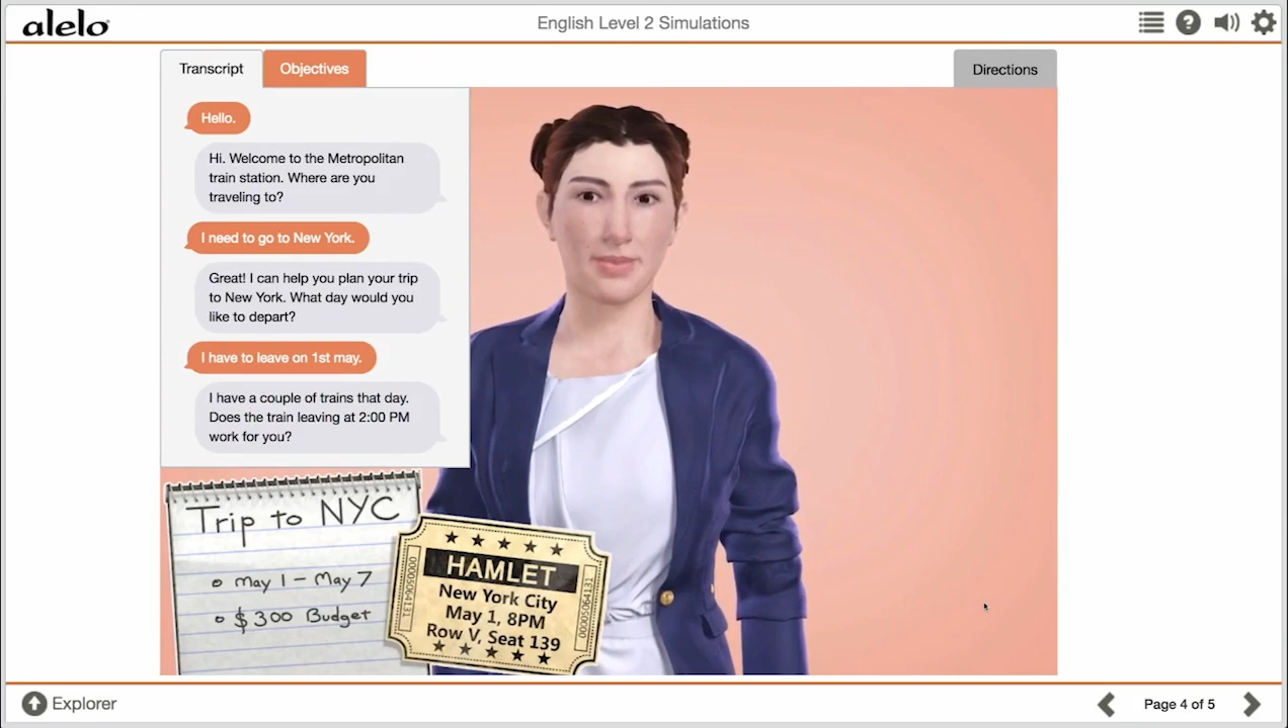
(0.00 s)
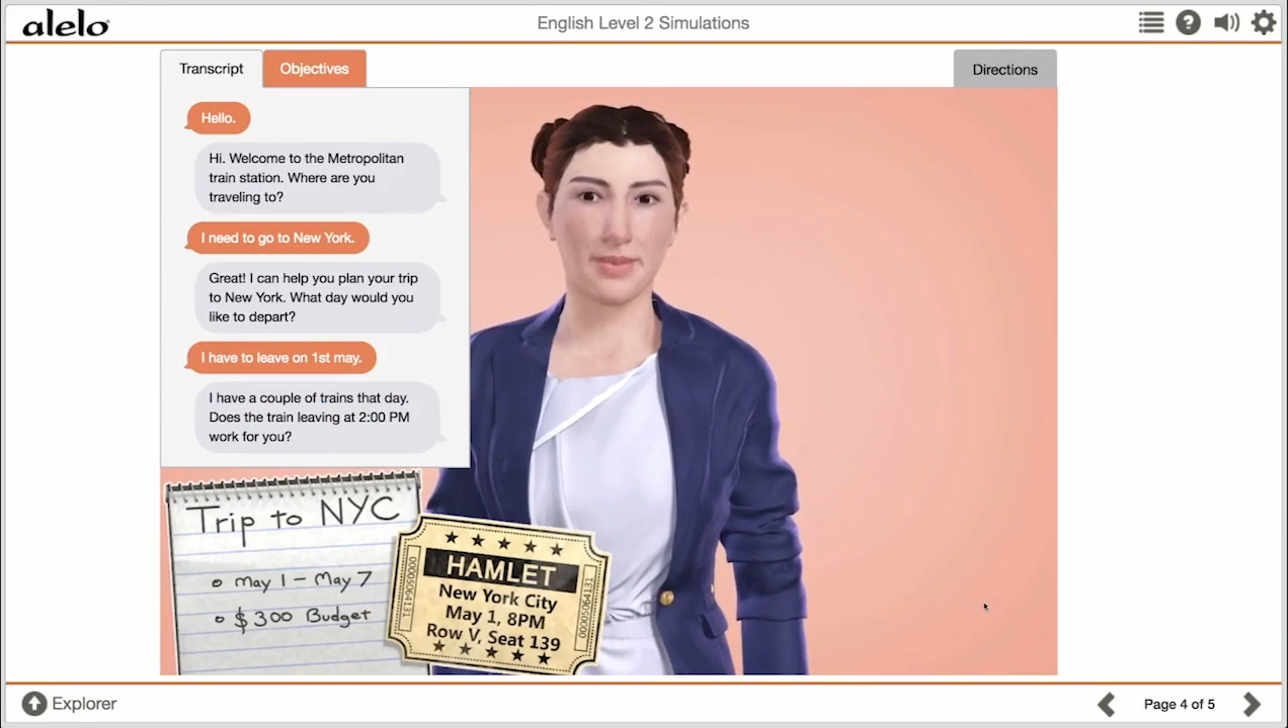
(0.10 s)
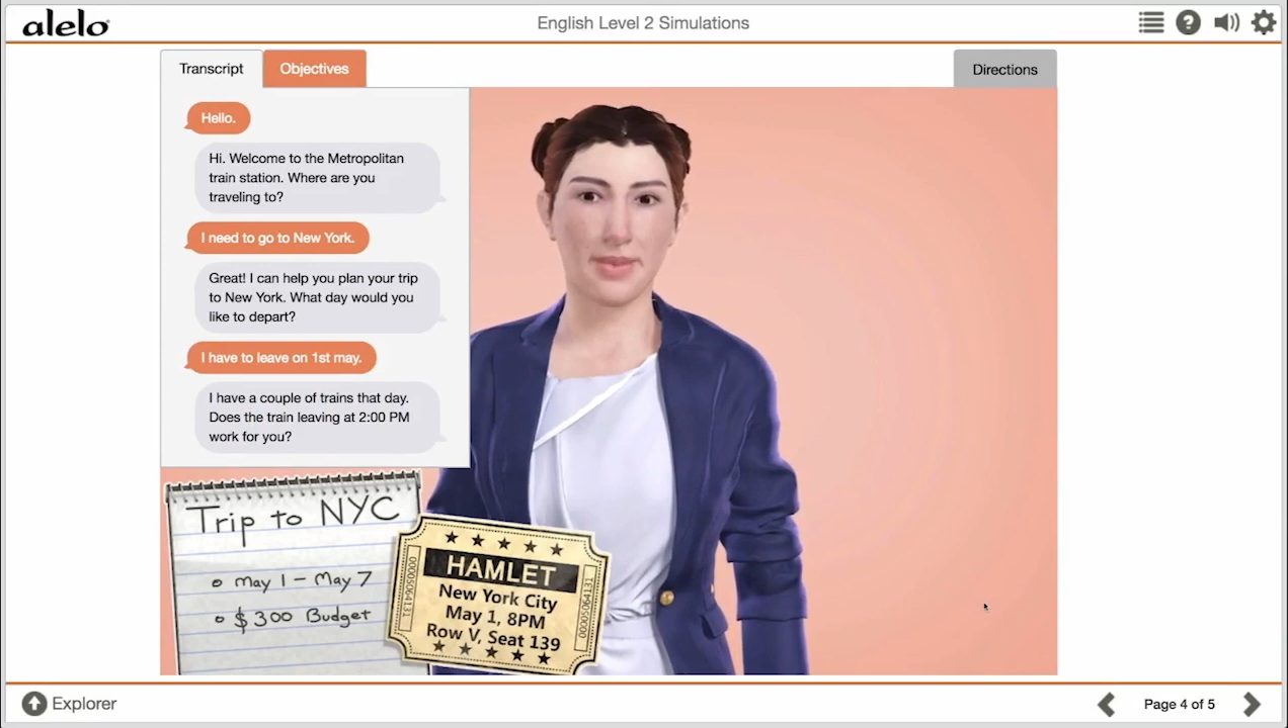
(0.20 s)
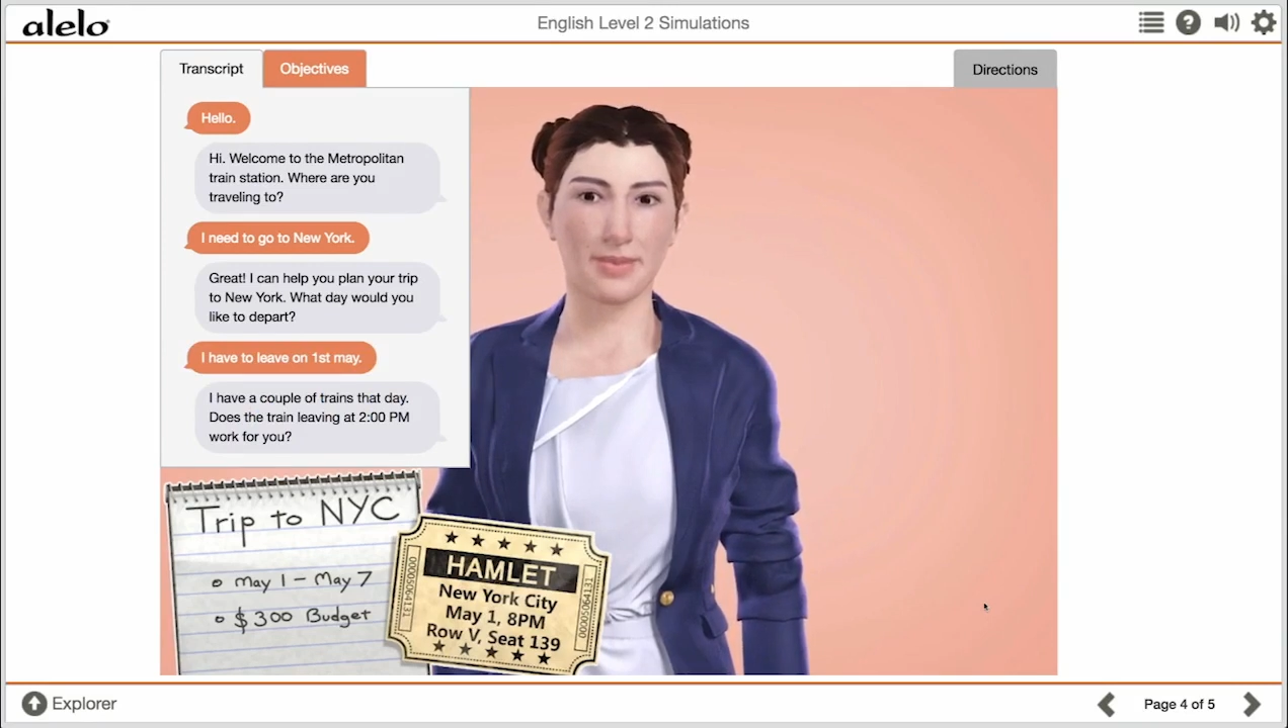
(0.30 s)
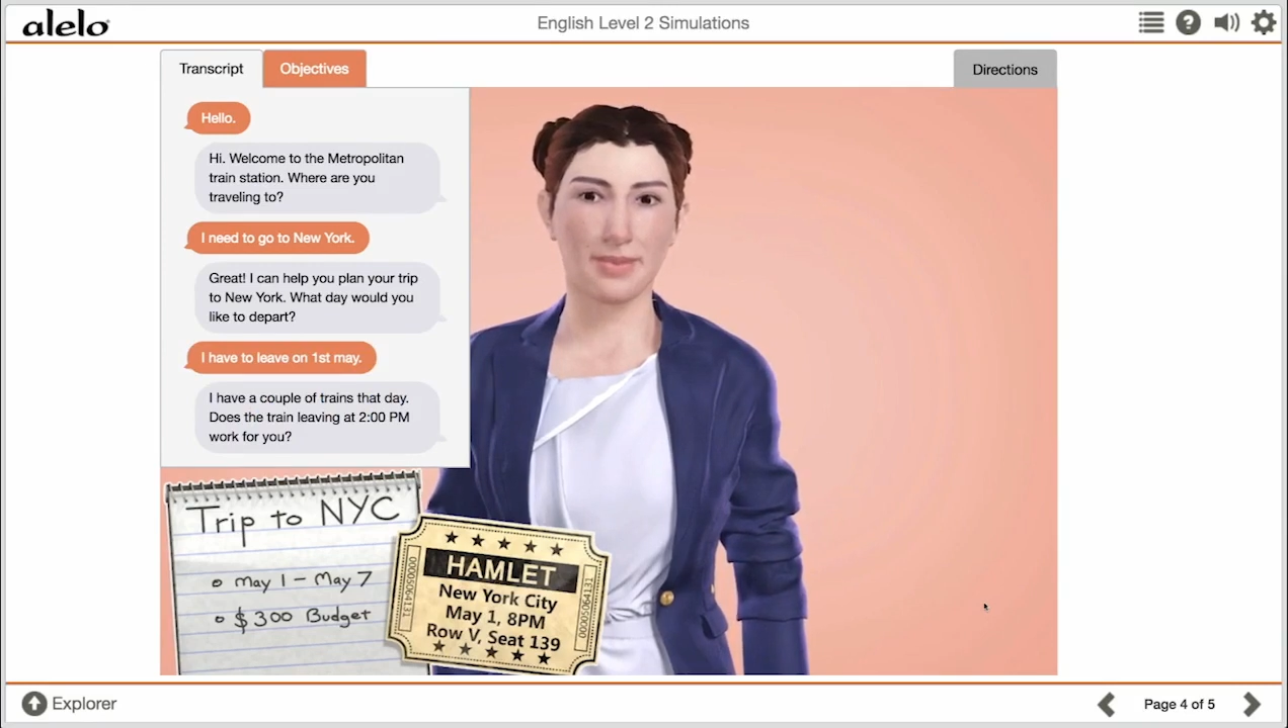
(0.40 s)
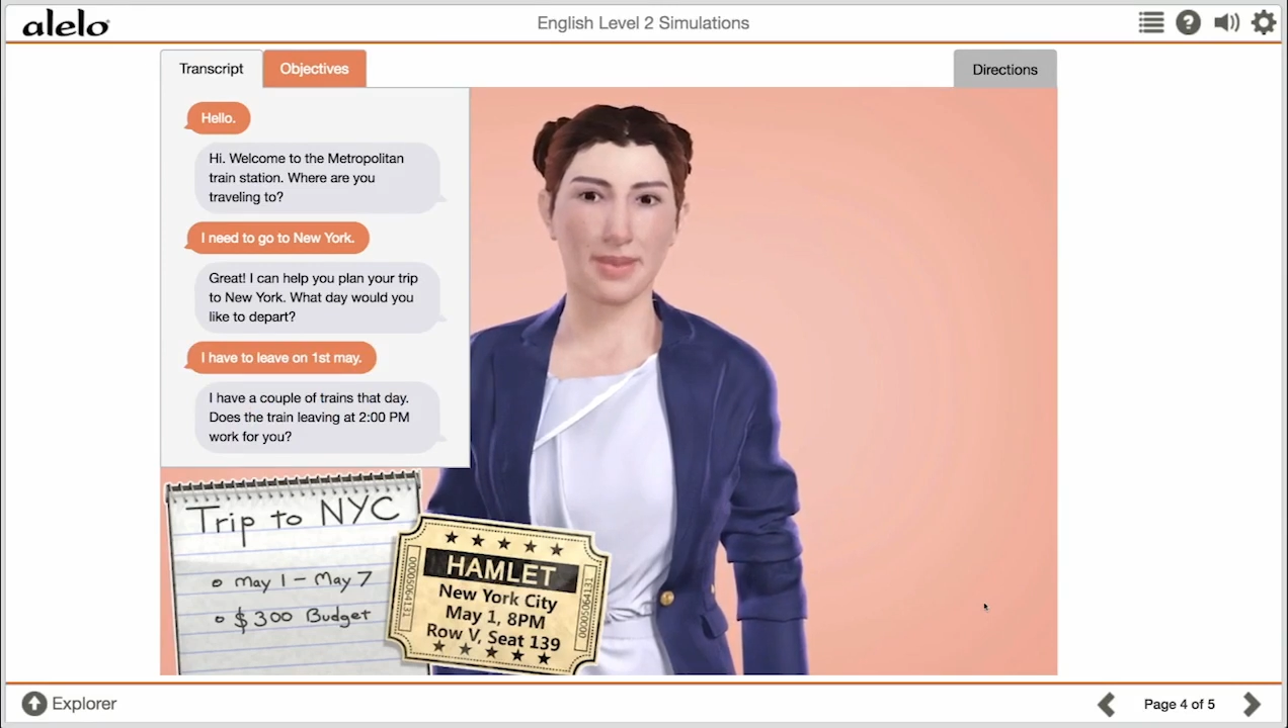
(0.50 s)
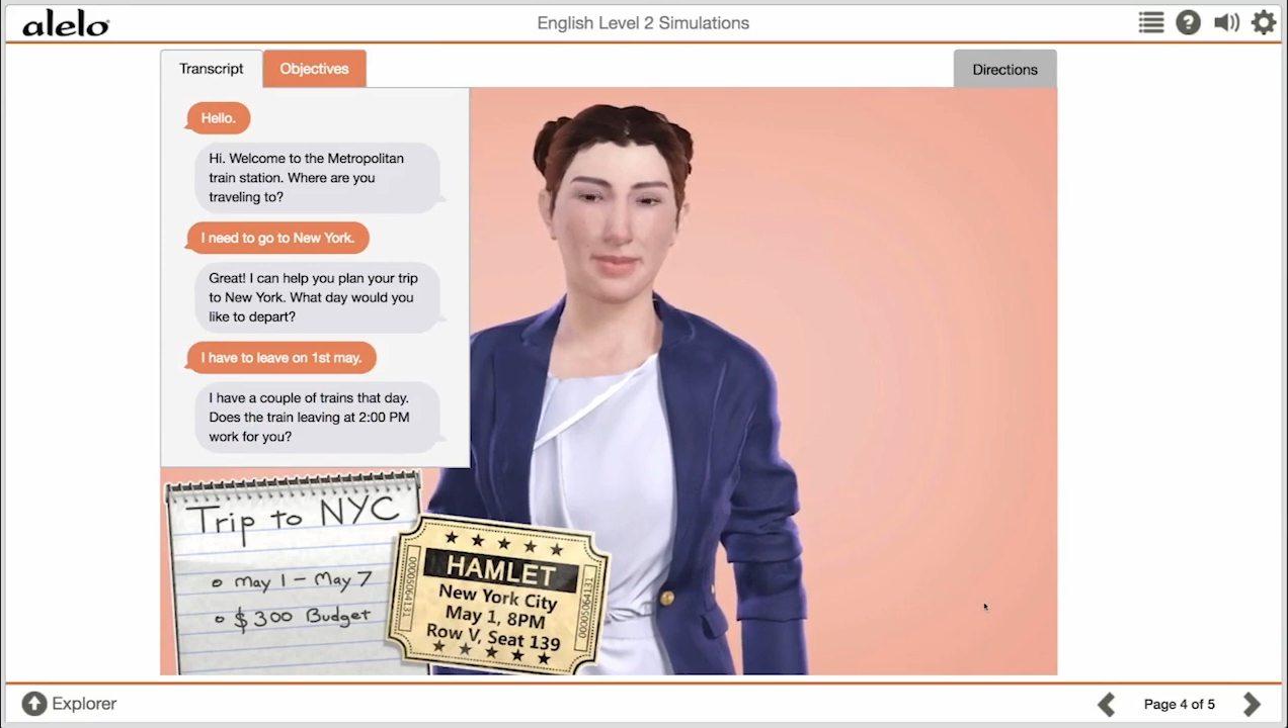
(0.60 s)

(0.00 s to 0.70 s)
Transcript: at 2 p.m.